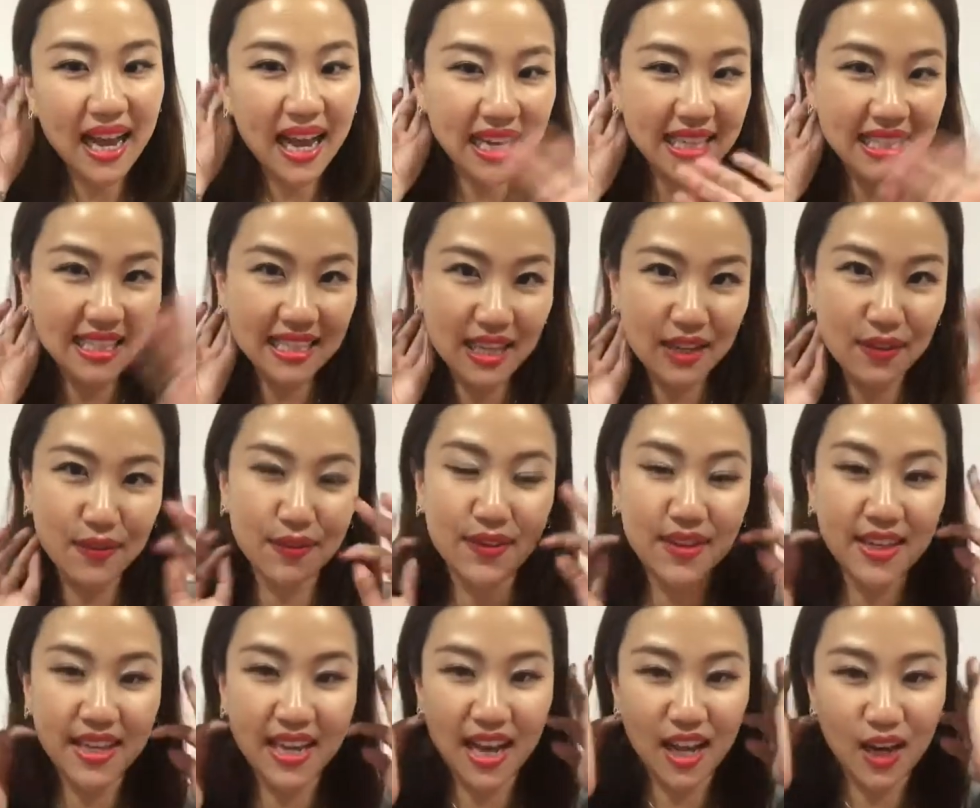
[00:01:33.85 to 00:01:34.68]
Hi,
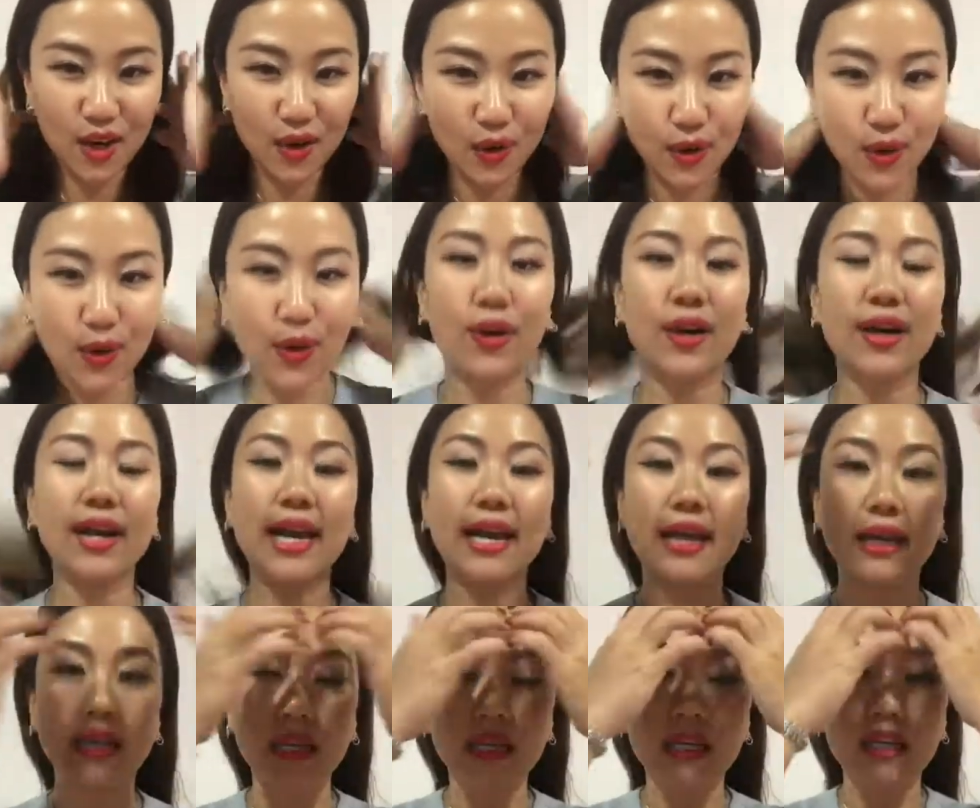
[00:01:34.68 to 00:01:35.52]
Steffi, hello.
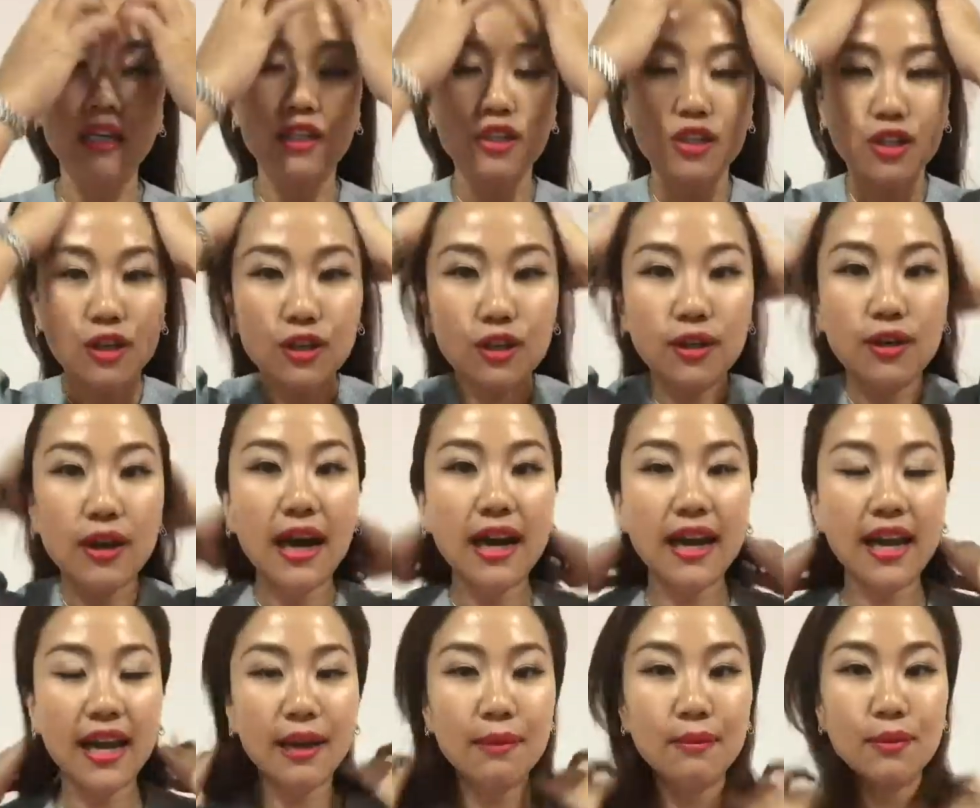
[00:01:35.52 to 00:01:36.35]
Okay, so
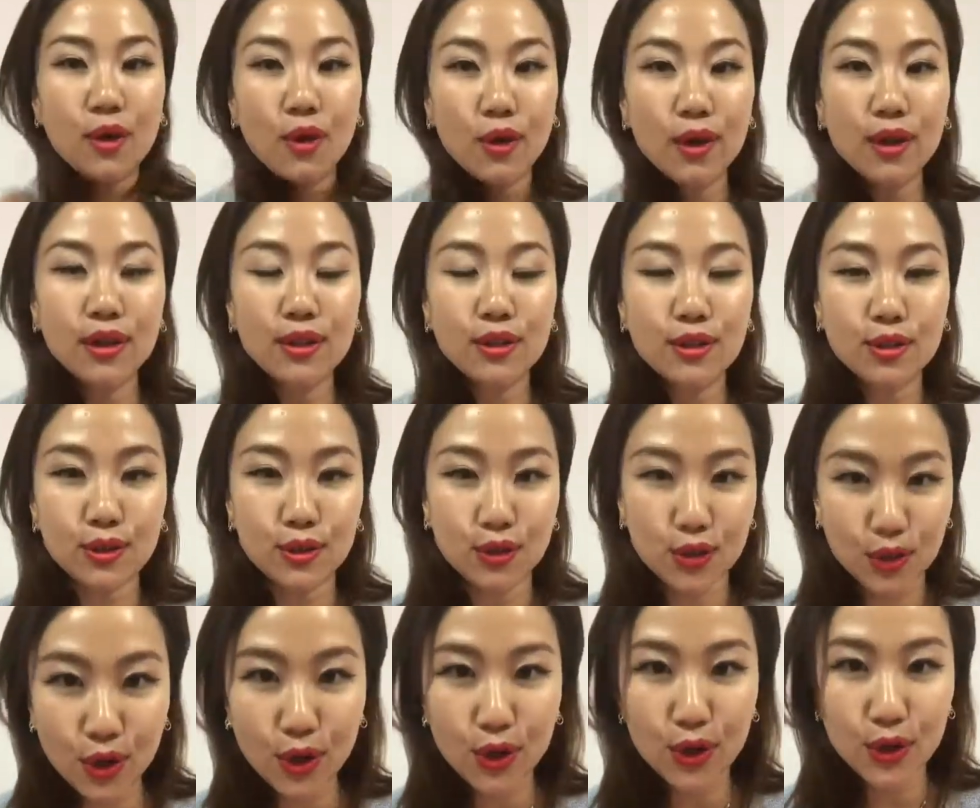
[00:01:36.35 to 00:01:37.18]
I am going
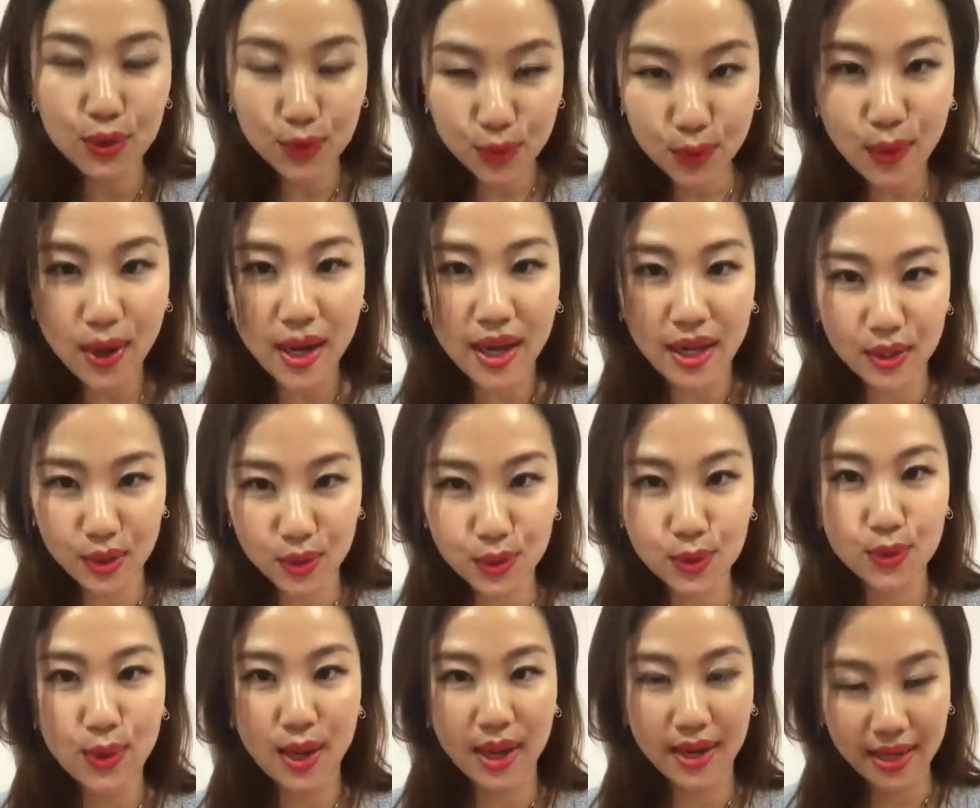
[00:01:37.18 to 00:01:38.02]
to show you what I
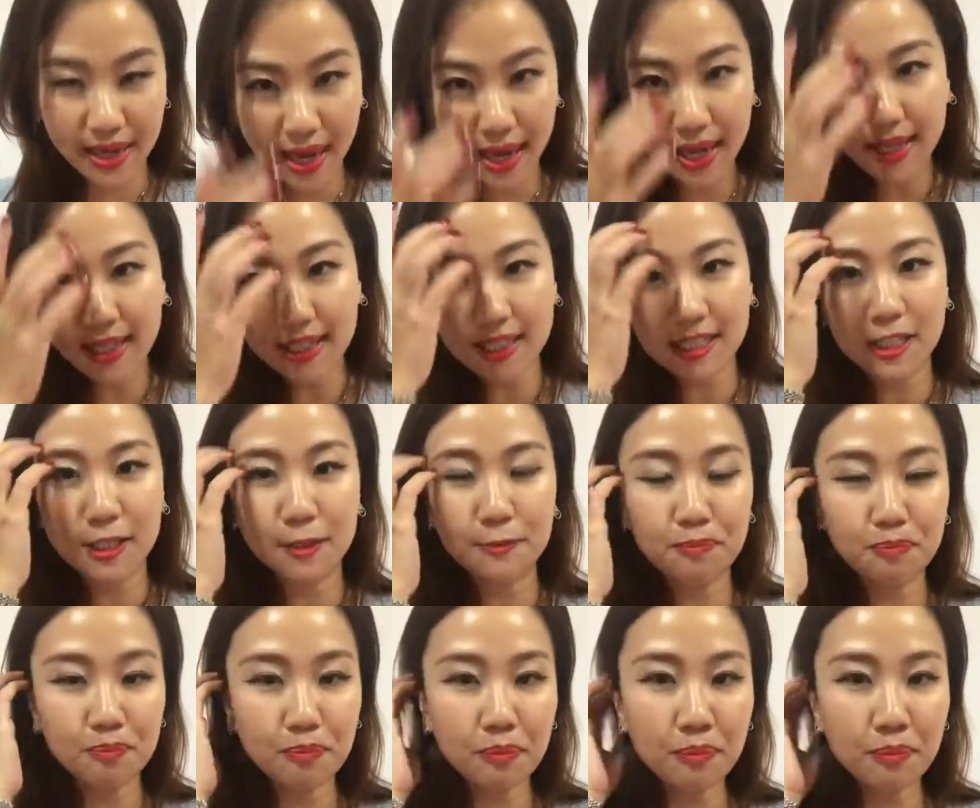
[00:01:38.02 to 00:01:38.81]
do at night,